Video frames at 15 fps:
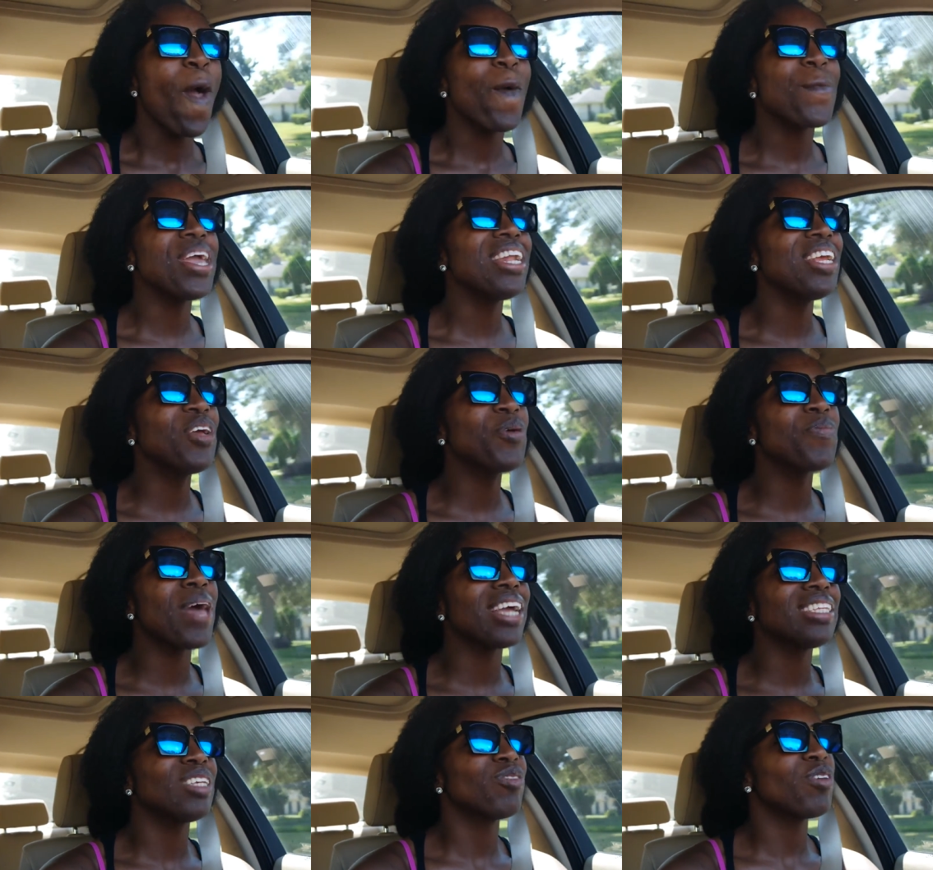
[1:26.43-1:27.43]
Video
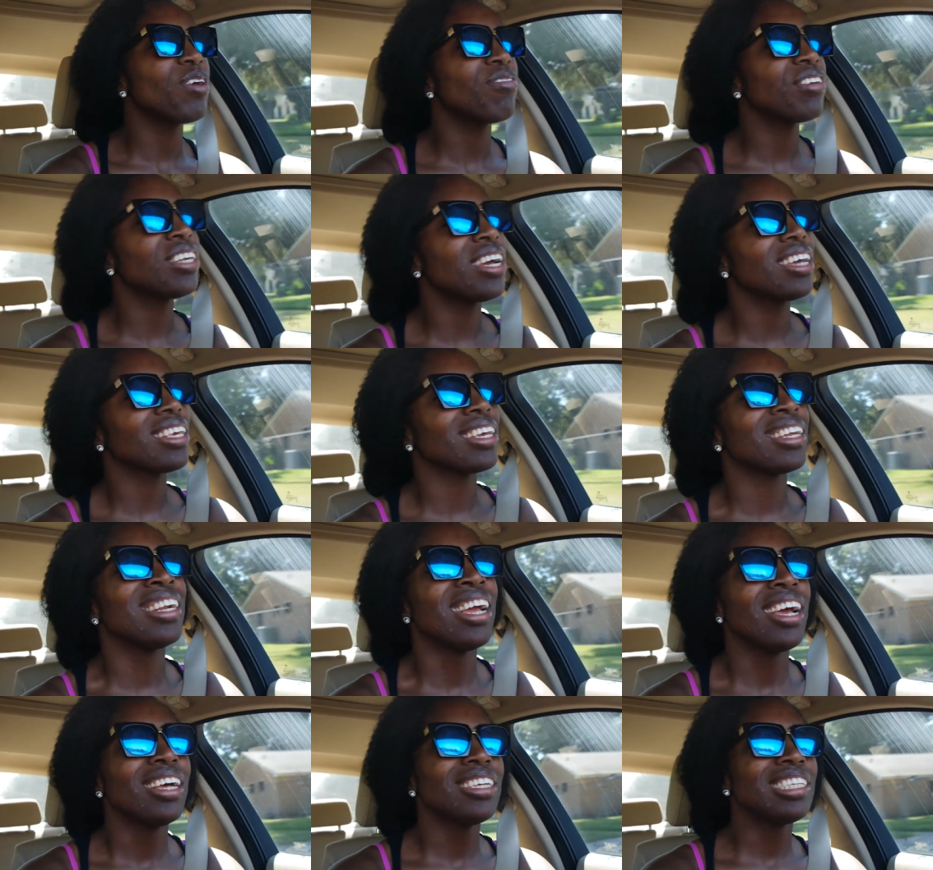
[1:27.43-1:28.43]
back to Forever
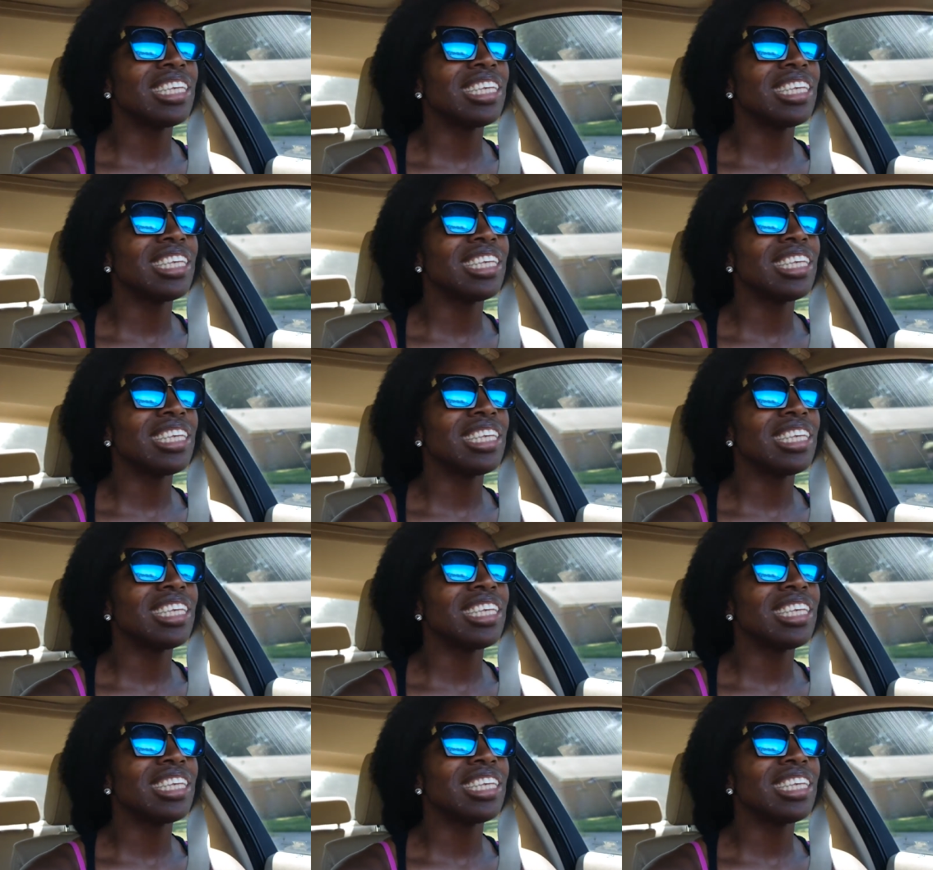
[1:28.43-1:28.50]
Duncan.